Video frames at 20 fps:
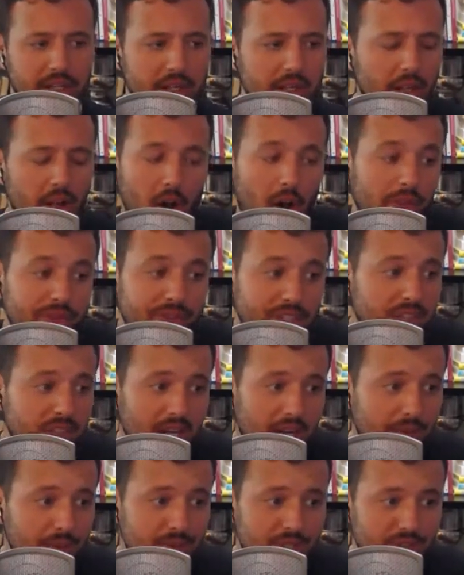
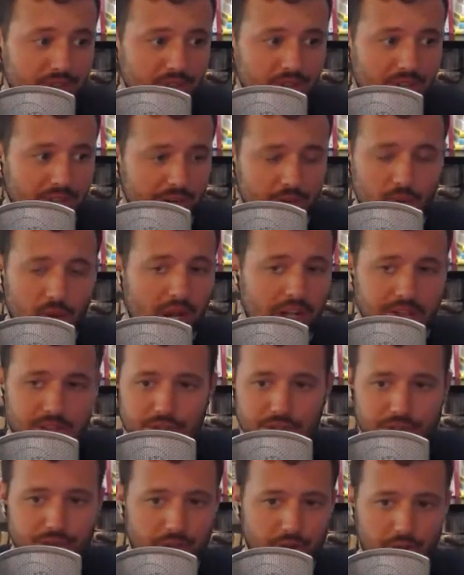Oftentimes there's a lot of
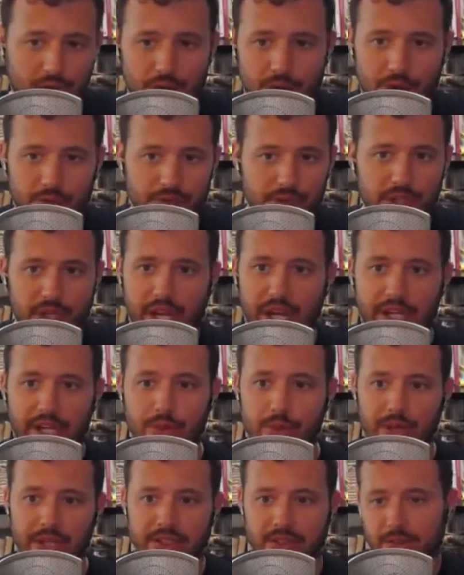roster turnover
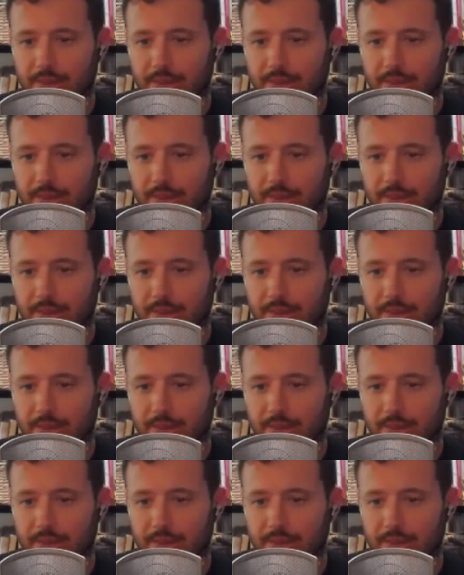anyways.